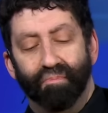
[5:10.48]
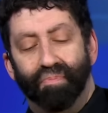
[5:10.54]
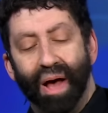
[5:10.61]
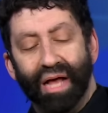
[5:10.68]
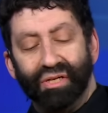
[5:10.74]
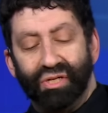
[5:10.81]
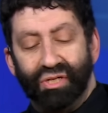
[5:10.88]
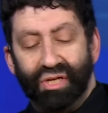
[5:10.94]

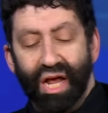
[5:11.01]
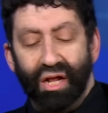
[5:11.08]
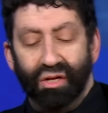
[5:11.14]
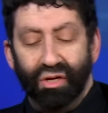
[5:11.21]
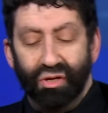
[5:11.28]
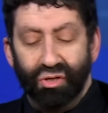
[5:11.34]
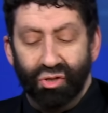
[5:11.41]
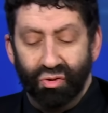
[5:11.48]

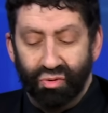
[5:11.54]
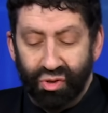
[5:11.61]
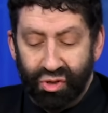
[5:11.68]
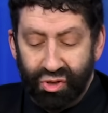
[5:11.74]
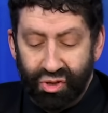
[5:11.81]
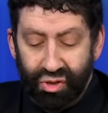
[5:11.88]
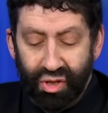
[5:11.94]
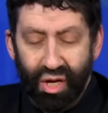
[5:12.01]

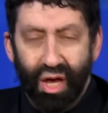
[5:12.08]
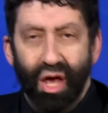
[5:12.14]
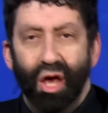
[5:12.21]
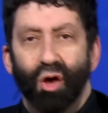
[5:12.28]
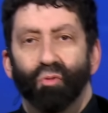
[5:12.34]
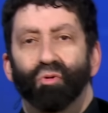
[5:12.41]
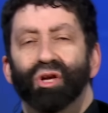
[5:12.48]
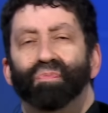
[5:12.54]
Basileus.
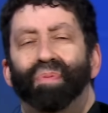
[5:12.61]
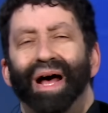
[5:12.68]
With